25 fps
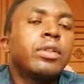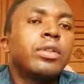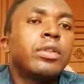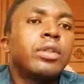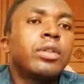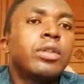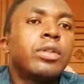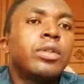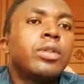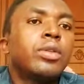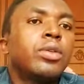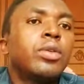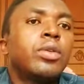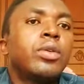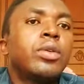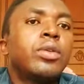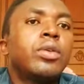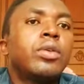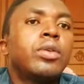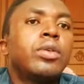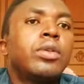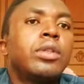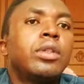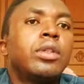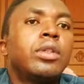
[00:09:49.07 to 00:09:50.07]

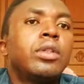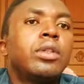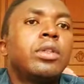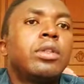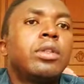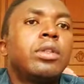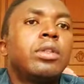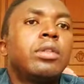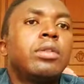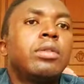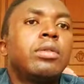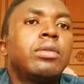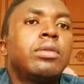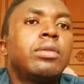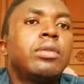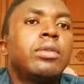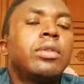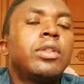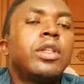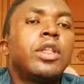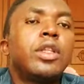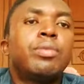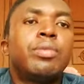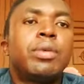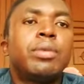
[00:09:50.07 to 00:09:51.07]
So
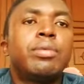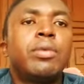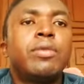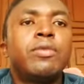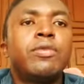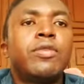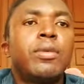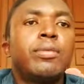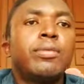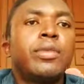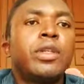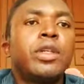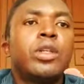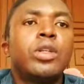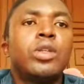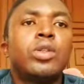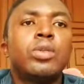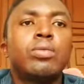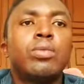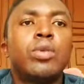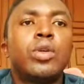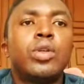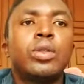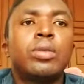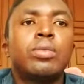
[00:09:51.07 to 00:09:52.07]
these people from this
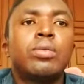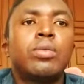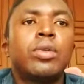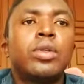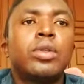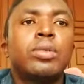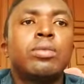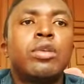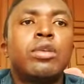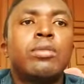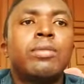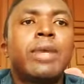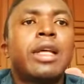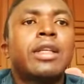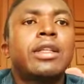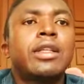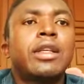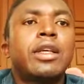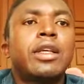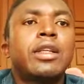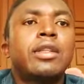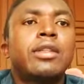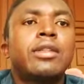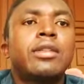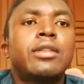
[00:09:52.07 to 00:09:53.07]
small
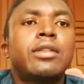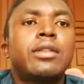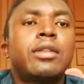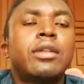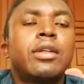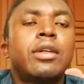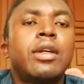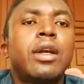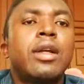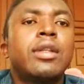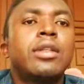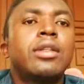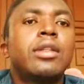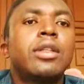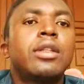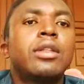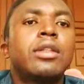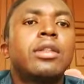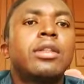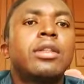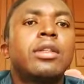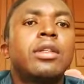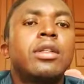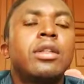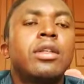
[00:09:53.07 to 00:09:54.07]
market, I
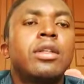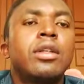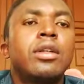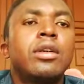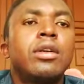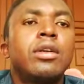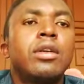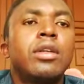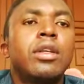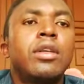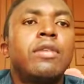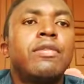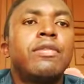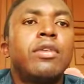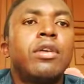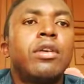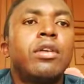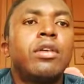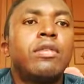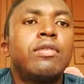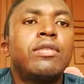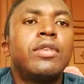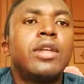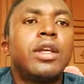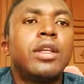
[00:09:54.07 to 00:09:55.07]
think if all
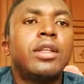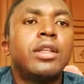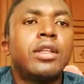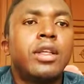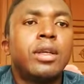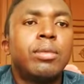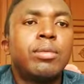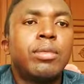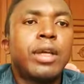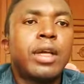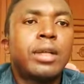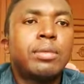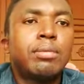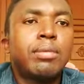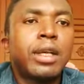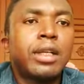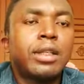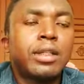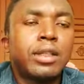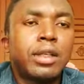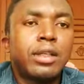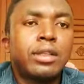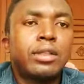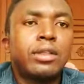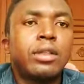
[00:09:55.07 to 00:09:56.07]
of them came that
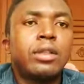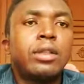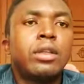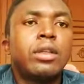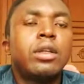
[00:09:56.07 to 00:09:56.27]
market,